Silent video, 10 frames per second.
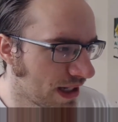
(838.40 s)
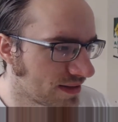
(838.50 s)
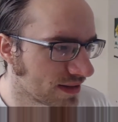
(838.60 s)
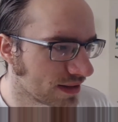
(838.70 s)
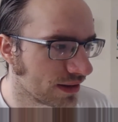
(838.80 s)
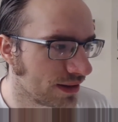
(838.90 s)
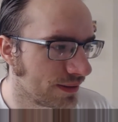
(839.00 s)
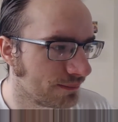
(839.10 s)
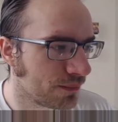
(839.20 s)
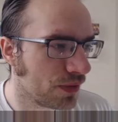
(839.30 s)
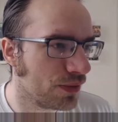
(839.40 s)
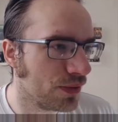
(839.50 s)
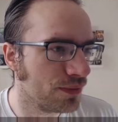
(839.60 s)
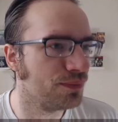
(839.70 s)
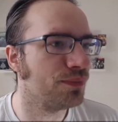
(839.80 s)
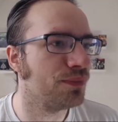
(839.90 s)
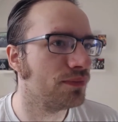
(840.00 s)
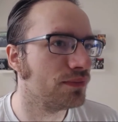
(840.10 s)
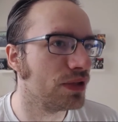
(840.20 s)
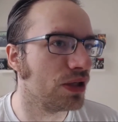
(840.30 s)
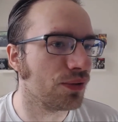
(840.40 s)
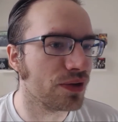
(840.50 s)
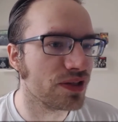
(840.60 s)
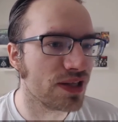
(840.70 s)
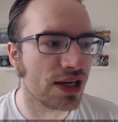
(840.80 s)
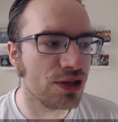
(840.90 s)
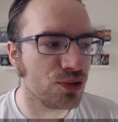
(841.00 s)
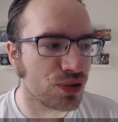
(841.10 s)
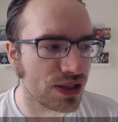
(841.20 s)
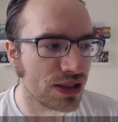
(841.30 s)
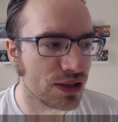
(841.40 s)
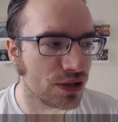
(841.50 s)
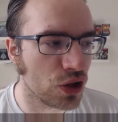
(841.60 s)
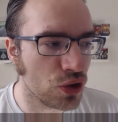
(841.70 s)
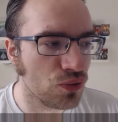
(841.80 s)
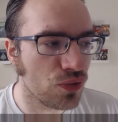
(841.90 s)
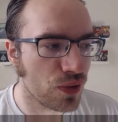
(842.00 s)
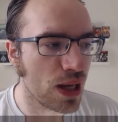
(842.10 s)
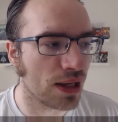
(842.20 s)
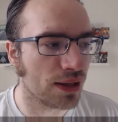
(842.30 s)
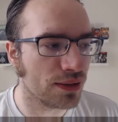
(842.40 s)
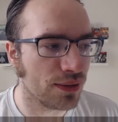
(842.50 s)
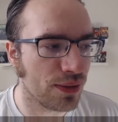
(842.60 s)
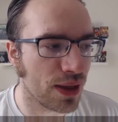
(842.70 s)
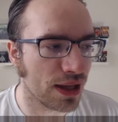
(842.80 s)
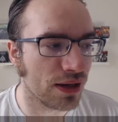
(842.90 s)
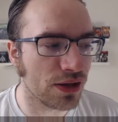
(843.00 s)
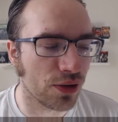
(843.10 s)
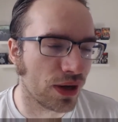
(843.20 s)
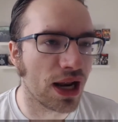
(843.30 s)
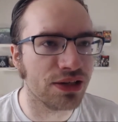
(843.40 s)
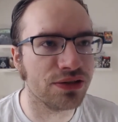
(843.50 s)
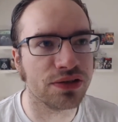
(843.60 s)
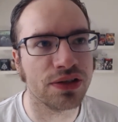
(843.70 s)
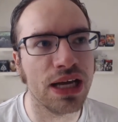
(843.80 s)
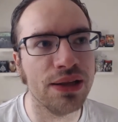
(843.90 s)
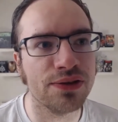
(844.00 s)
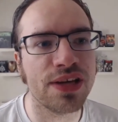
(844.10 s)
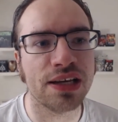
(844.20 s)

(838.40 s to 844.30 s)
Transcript: Basically, the you know, the second you see it, you think that, you know, and just in the